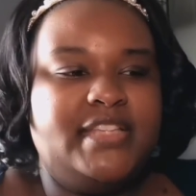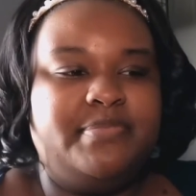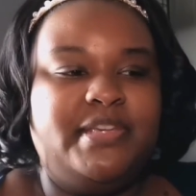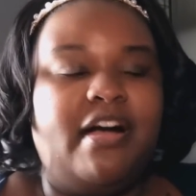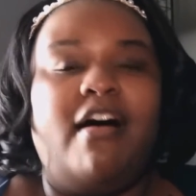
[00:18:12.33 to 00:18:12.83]
It's
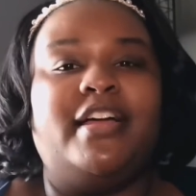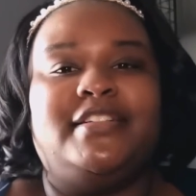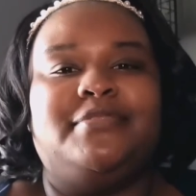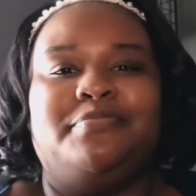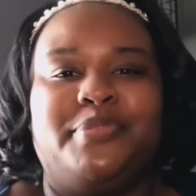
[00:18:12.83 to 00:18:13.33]

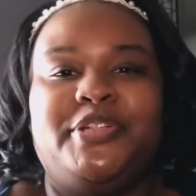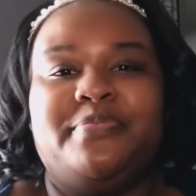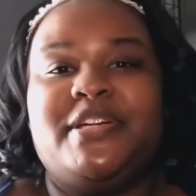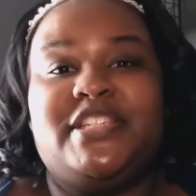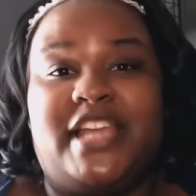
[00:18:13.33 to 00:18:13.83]
beyond pretty
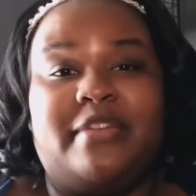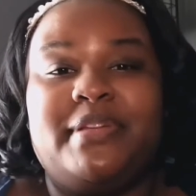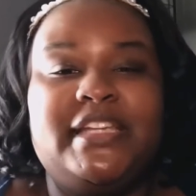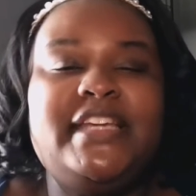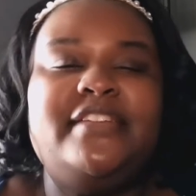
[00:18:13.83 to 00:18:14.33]
much like
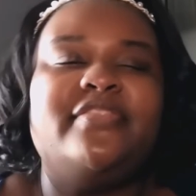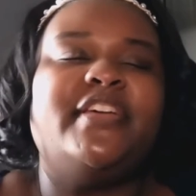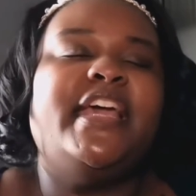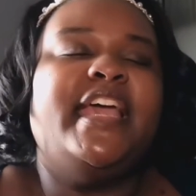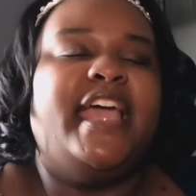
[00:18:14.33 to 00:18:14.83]
belief.
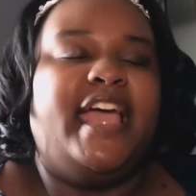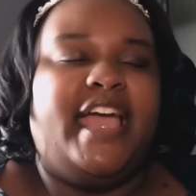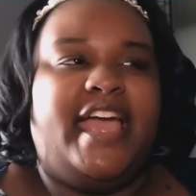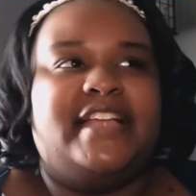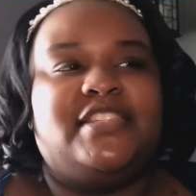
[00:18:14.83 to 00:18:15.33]

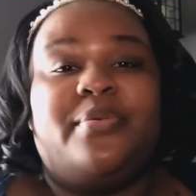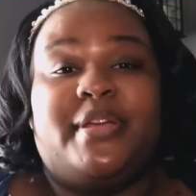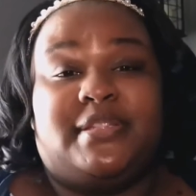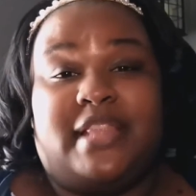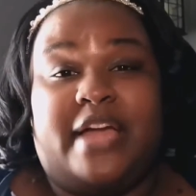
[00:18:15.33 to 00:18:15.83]
And so
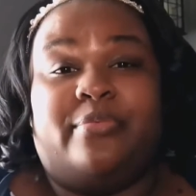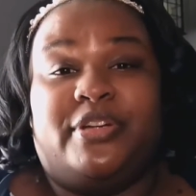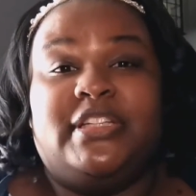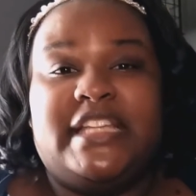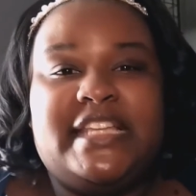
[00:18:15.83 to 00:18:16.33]
it's like
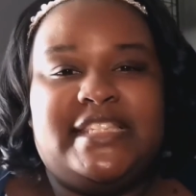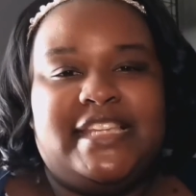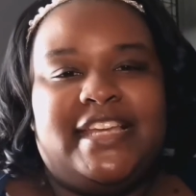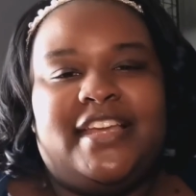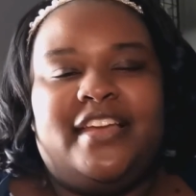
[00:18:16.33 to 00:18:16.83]

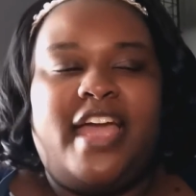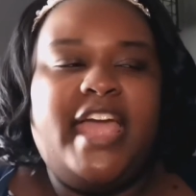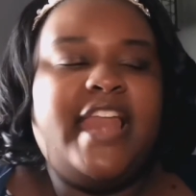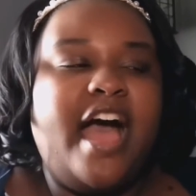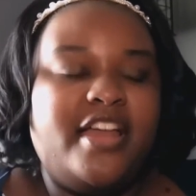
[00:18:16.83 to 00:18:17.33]
realistic.
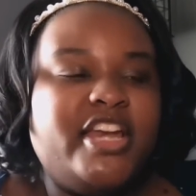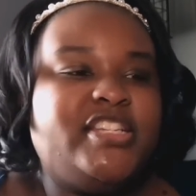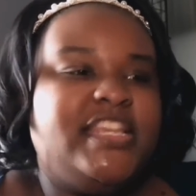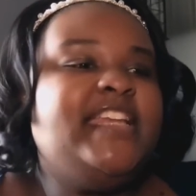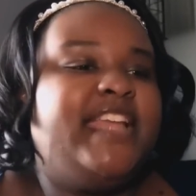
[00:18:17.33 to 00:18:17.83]
And I
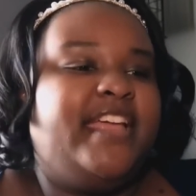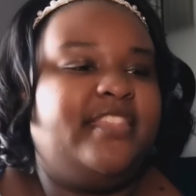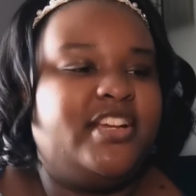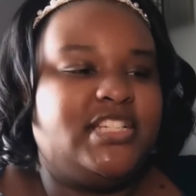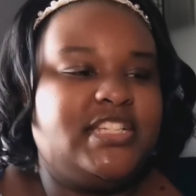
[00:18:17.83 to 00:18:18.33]
understand
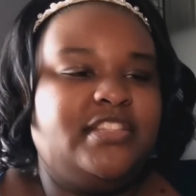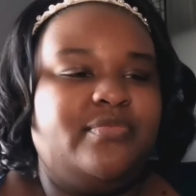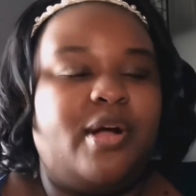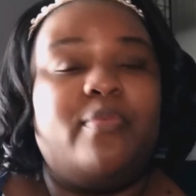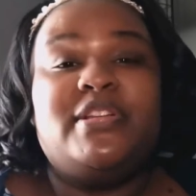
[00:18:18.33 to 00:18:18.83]
that there's
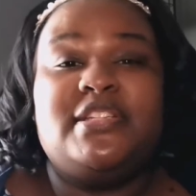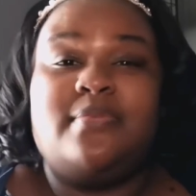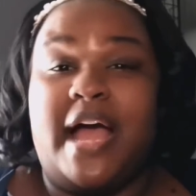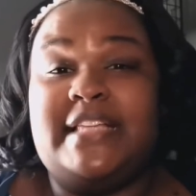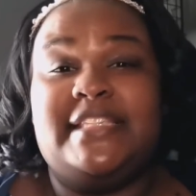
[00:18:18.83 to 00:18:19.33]
nothing wrong, which
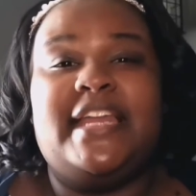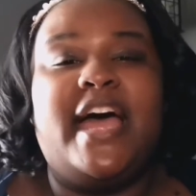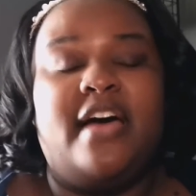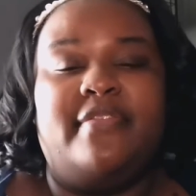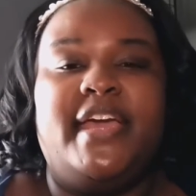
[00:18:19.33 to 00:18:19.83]
is why I said I
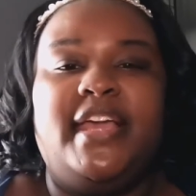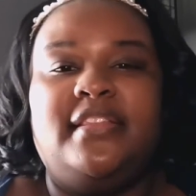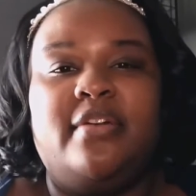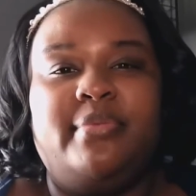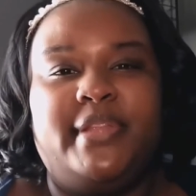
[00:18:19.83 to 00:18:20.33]
have a
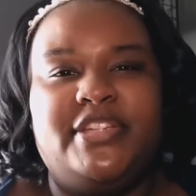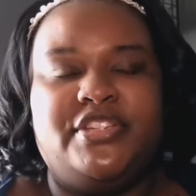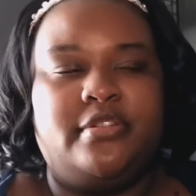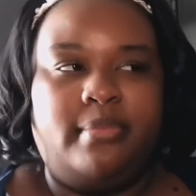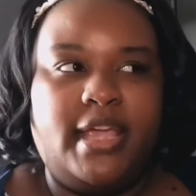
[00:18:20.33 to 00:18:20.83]
hate-love
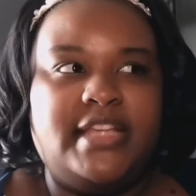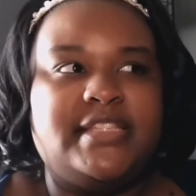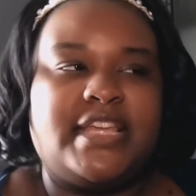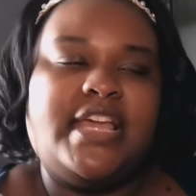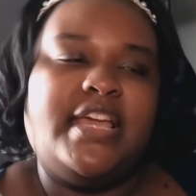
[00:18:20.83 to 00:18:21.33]
relationship,
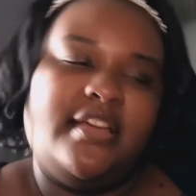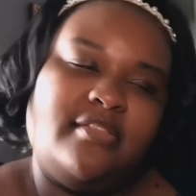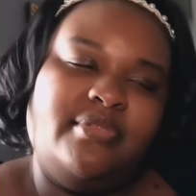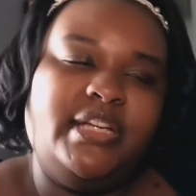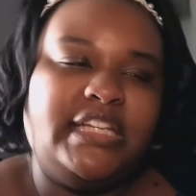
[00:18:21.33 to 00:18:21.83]
because
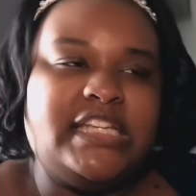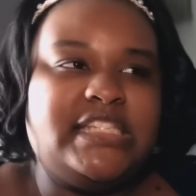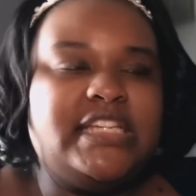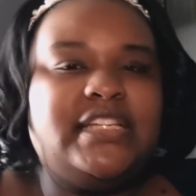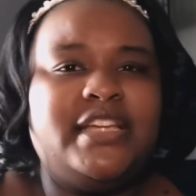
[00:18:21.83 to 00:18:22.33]

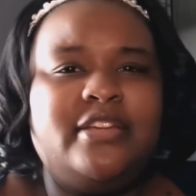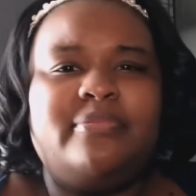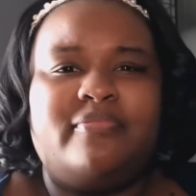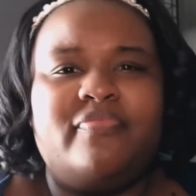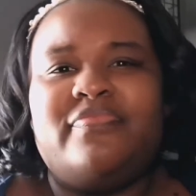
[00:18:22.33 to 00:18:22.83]
realistically,
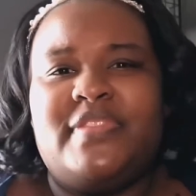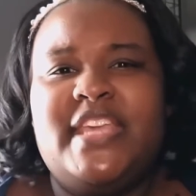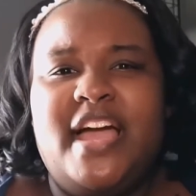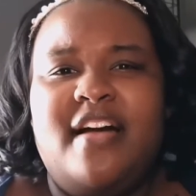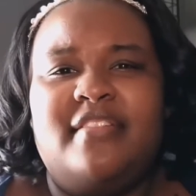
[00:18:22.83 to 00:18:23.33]

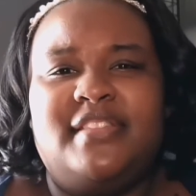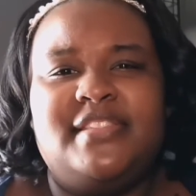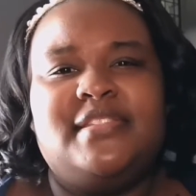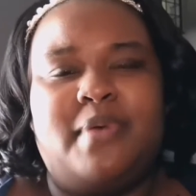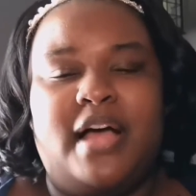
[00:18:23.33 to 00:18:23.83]
yeah,
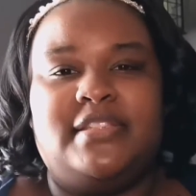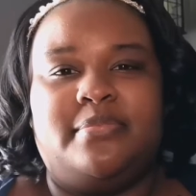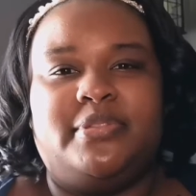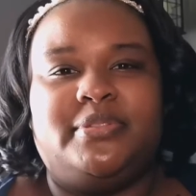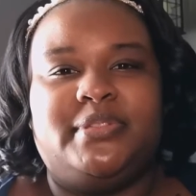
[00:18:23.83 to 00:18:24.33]
this is
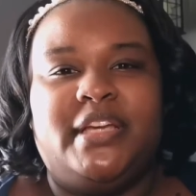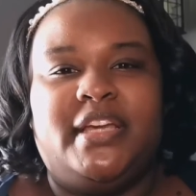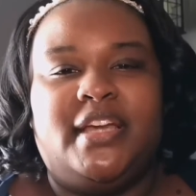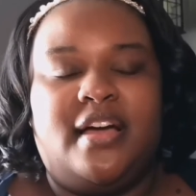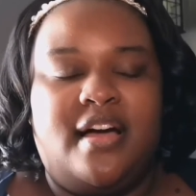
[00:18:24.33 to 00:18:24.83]
possible.
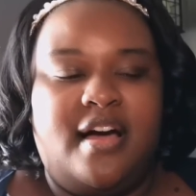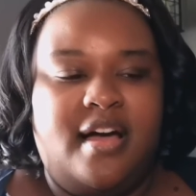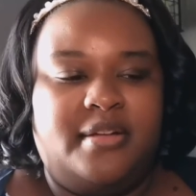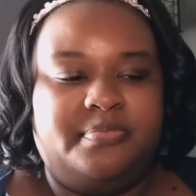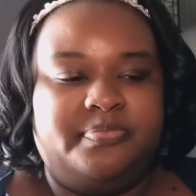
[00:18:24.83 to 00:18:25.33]

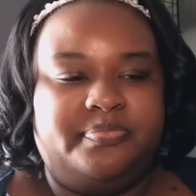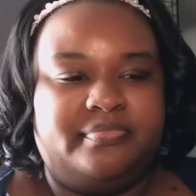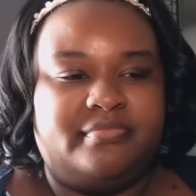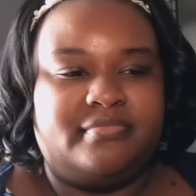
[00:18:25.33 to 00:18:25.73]
But